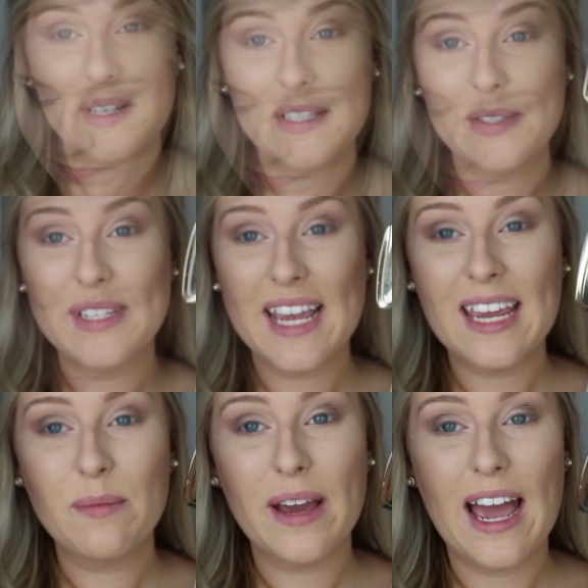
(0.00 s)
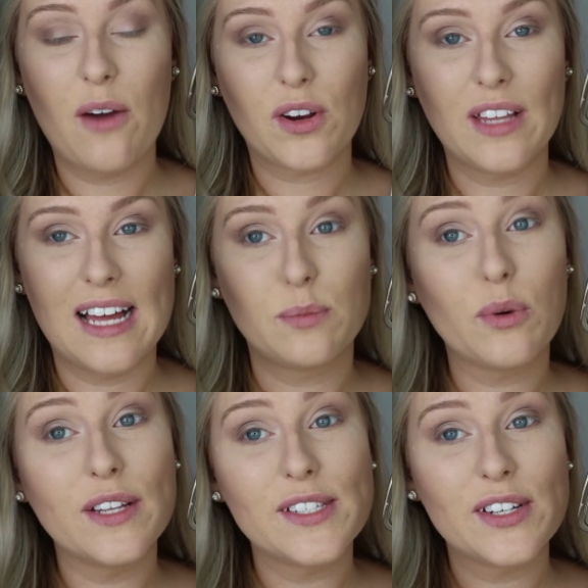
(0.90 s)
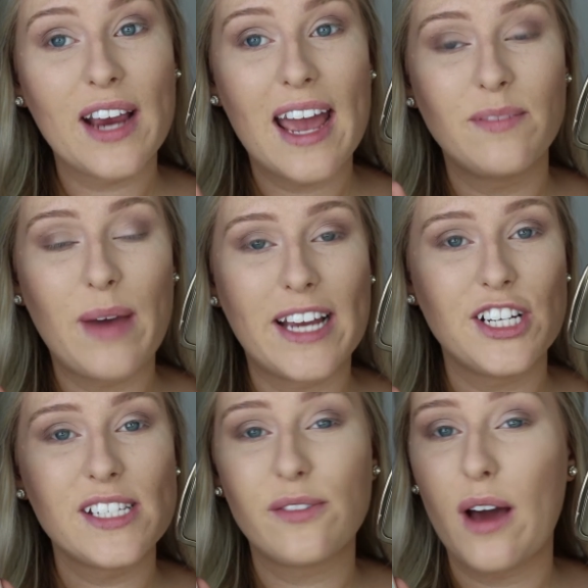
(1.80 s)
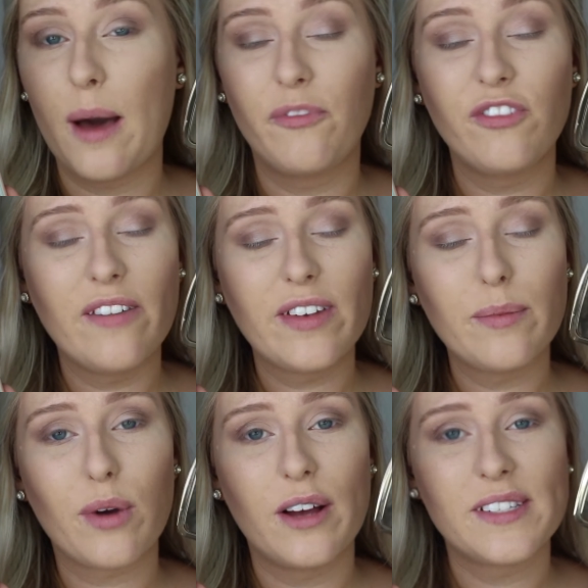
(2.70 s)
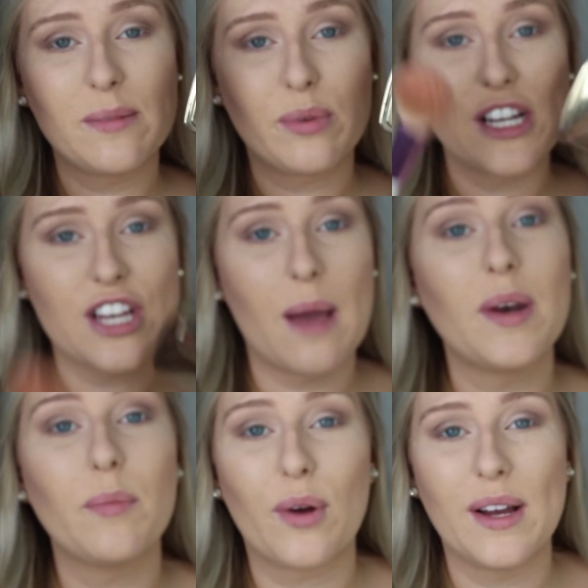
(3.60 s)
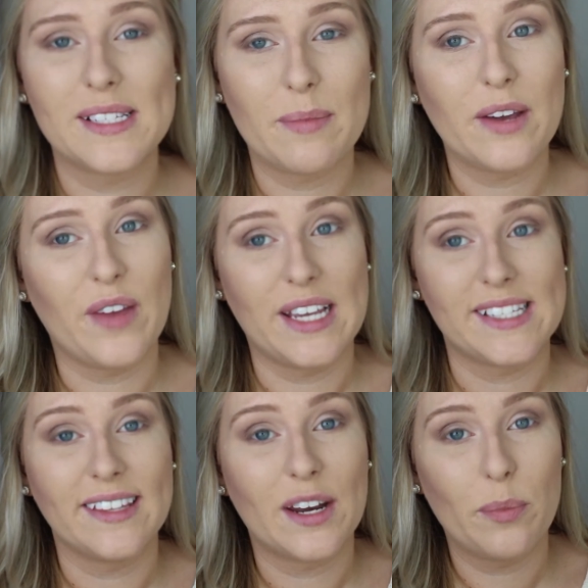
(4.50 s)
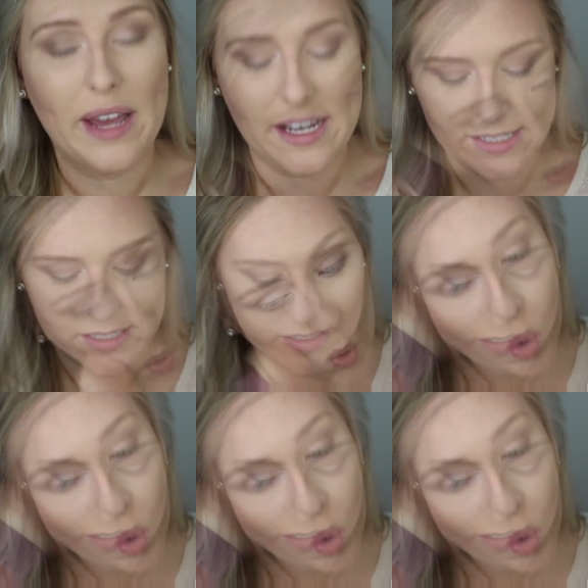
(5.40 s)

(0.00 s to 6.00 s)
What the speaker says: So taking my Hourglass bronzer and my just a fluffy bronzing brush, I'm going to bronze up my face a little bit.